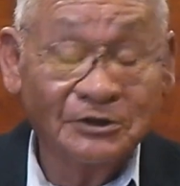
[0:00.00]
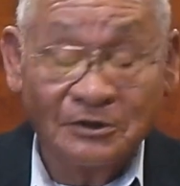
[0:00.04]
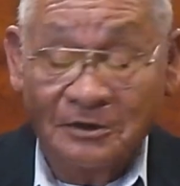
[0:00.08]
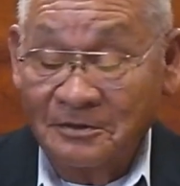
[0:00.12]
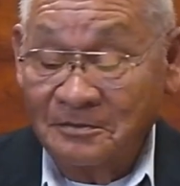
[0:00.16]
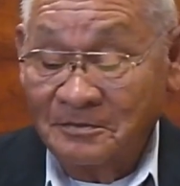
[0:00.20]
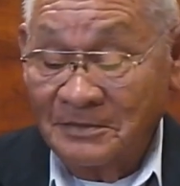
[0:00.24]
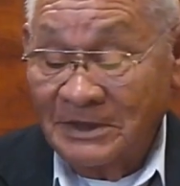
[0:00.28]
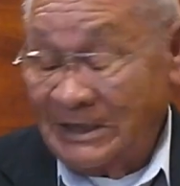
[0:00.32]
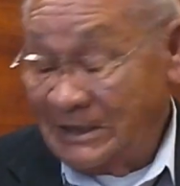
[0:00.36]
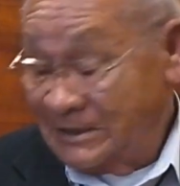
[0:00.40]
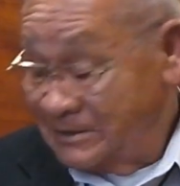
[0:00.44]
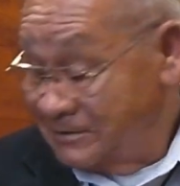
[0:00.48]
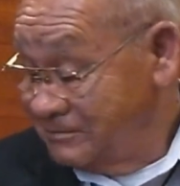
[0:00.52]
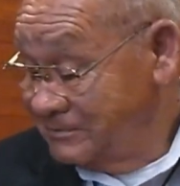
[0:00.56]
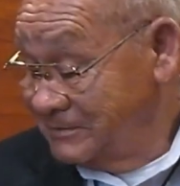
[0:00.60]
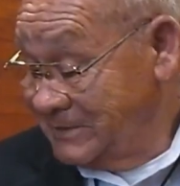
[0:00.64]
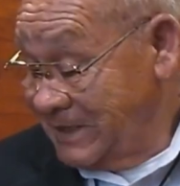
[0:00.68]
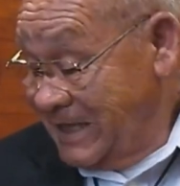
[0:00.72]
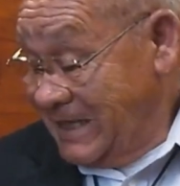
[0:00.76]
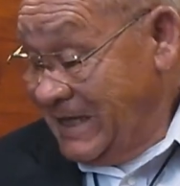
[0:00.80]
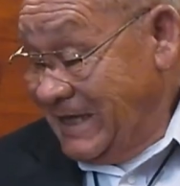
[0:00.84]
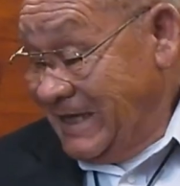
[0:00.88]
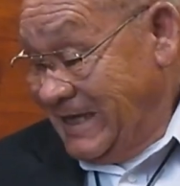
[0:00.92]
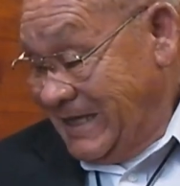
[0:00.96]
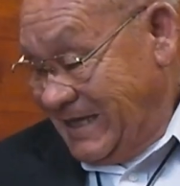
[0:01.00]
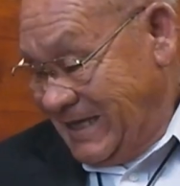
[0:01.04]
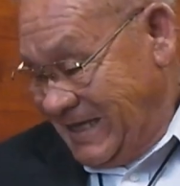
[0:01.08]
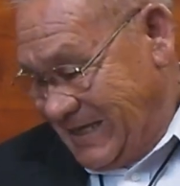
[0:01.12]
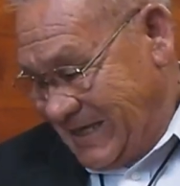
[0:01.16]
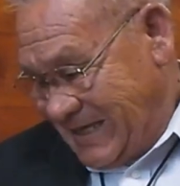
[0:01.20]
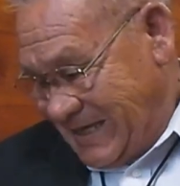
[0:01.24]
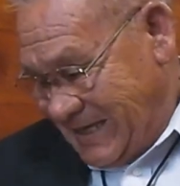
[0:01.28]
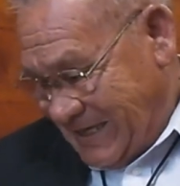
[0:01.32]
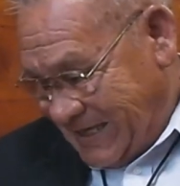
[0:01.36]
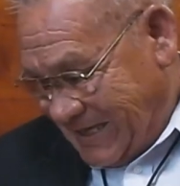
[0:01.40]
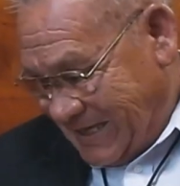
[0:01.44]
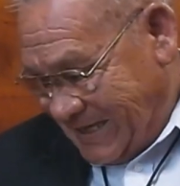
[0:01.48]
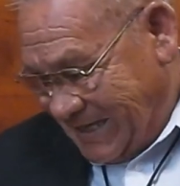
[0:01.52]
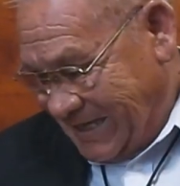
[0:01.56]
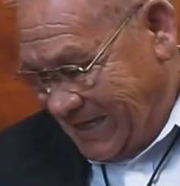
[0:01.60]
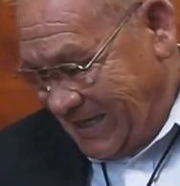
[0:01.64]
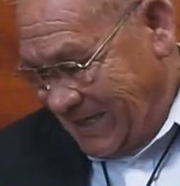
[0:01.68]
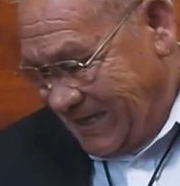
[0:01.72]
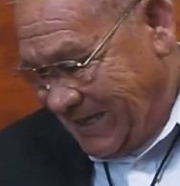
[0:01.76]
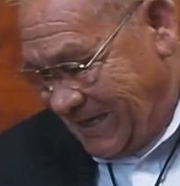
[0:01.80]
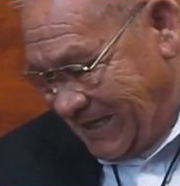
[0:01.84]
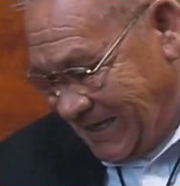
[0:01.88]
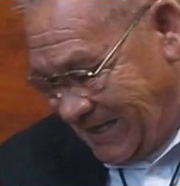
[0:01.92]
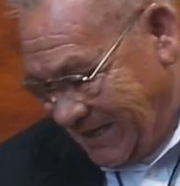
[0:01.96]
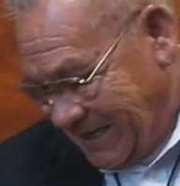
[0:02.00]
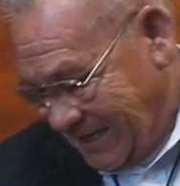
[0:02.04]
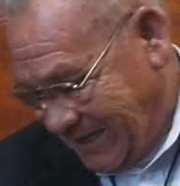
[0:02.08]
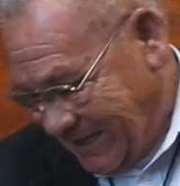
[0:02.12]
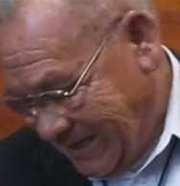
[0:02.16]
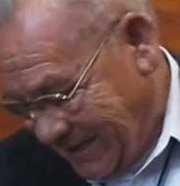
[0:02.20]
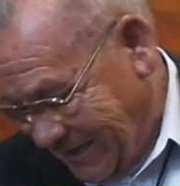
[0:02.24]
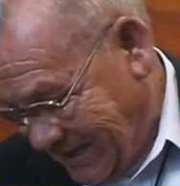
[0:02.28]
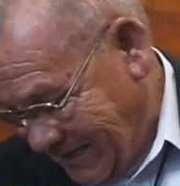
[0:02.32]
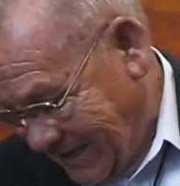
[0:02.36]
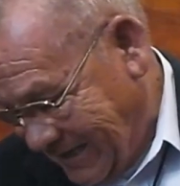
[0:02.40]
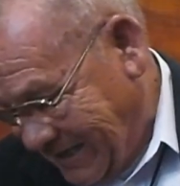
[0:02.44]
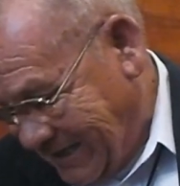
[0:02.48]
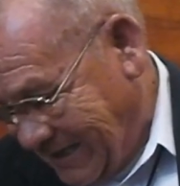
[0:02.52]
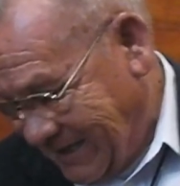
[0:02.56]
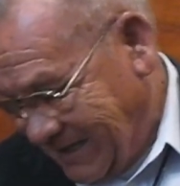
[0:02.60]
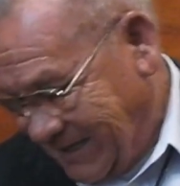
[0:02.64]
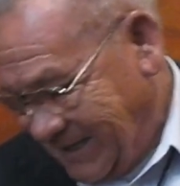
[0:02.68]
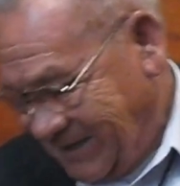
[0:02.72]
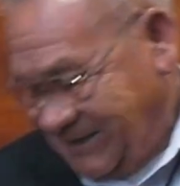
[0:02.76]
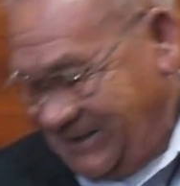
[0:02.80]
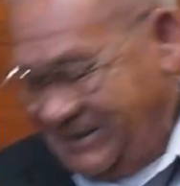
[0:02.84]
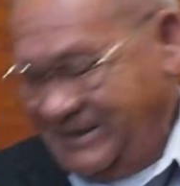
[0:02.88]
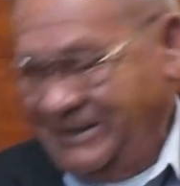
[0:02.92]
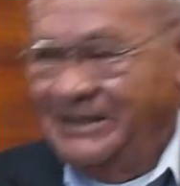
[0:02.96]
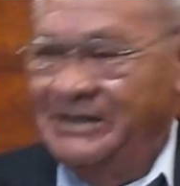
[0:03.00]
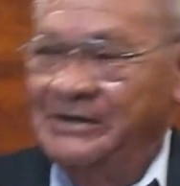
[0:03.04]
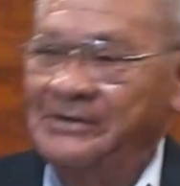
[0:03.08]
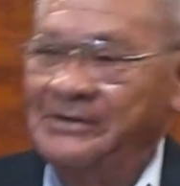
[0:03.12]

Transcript: You know. Yeah. Oh, I'm sure, and we'll be